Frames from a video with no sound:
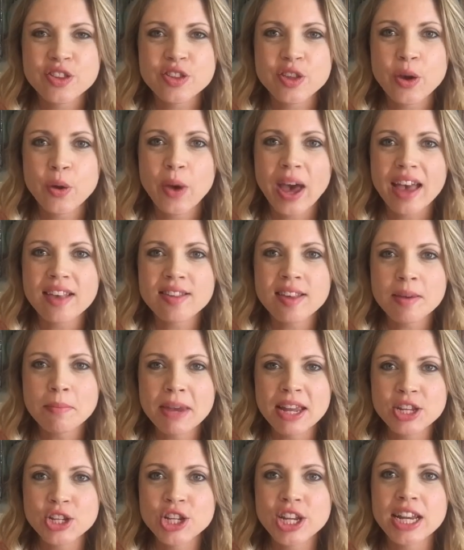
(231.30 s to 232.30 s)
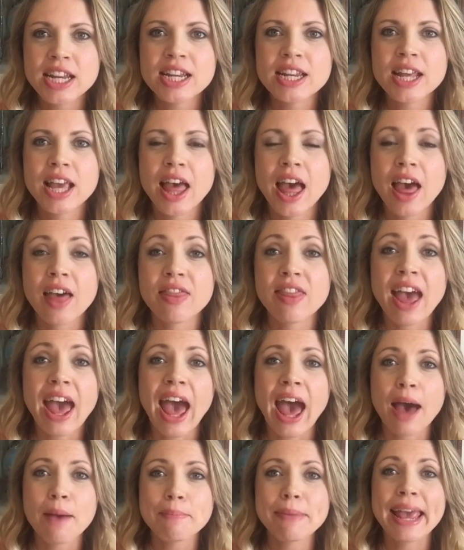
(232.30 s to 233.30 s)
So as I mentioned, uh, the
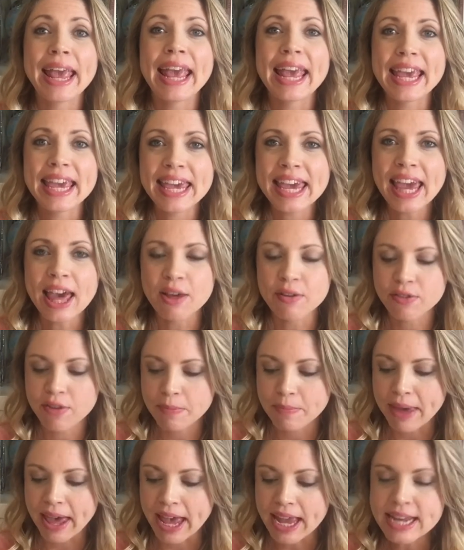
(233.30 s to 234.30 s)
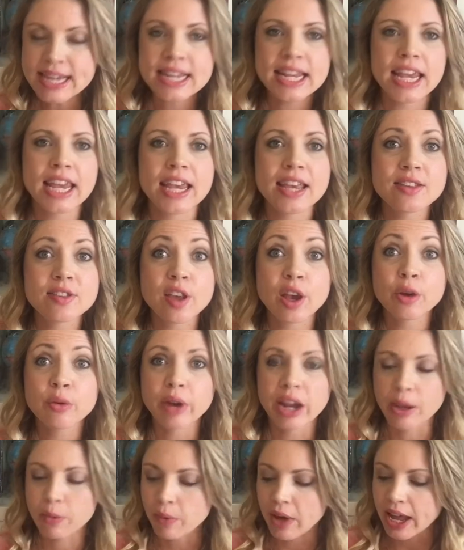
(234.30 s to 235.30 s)
app Iggy Alphabet is a
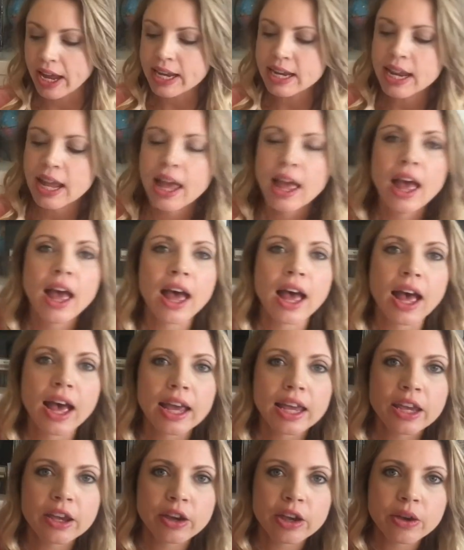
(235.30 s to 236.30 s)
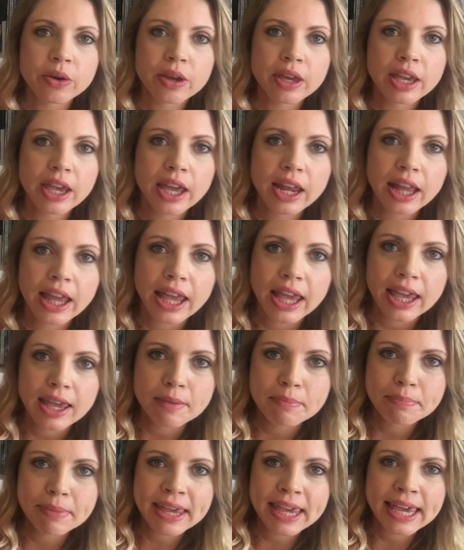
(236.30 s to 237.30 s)
great one. Uh, here you can get
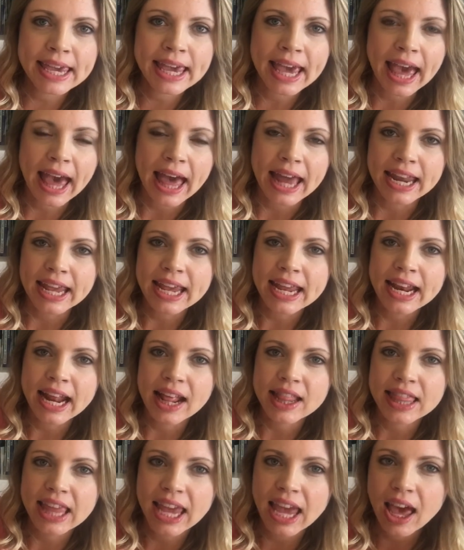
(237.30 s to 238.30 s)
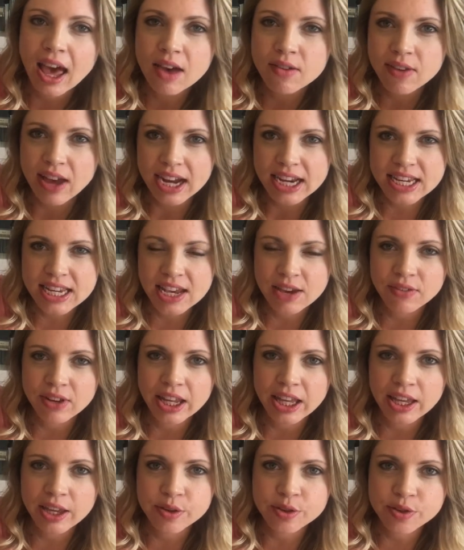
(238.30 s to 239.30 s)
a peek at it and they have
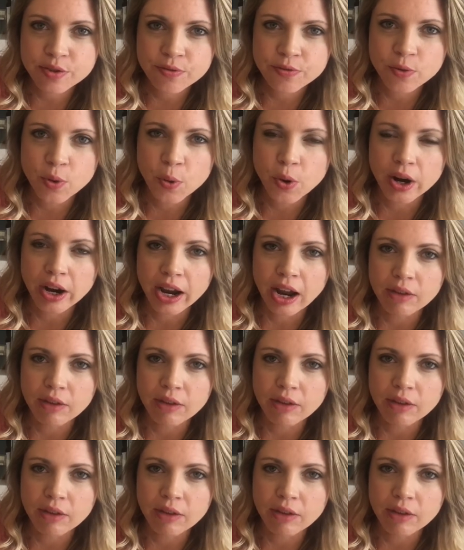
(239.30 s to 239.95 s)
activities for